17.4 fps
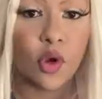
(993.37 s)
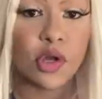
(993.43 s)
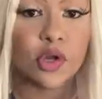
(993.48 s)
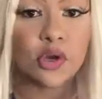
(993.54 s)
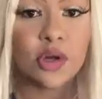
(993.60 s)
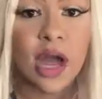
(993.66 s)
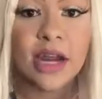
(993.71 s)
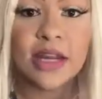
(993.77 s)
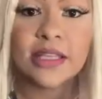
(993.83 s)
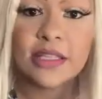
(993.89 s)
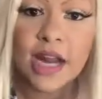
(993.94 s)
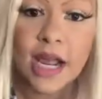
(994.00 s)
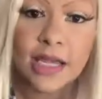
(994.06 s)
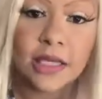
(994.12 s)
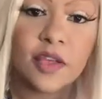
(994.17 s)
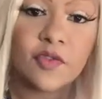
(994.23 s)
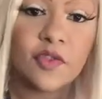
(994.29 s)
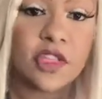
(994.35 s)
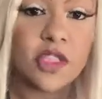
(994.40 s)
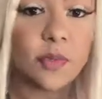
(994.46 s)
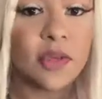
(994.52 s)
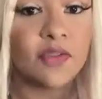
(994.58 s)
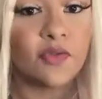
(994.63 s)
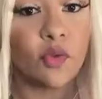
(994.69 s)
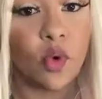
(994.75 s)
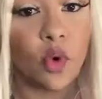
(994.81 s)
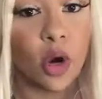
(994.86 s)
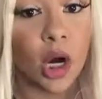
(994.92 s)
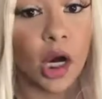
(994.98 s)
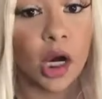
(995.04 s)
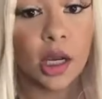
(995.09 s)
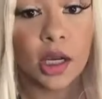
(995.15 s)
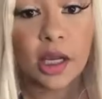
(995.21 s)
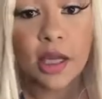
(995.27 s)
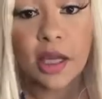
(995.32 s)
You're not as naive as before.